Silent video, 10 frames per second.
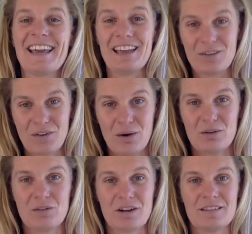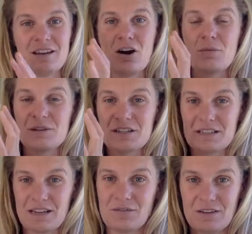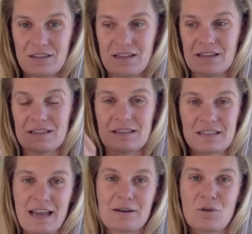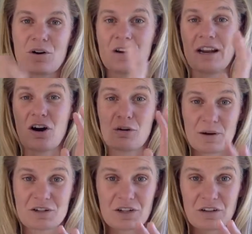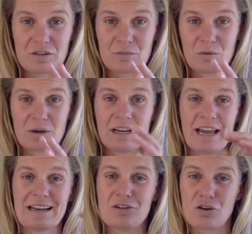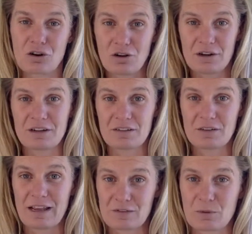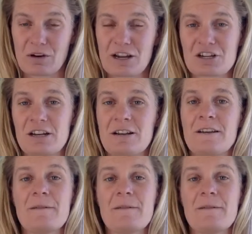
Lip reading: If, however, I see a whole bunch of stuff in the sustain mode and a whole bunch in exploit and not a lot in exploration,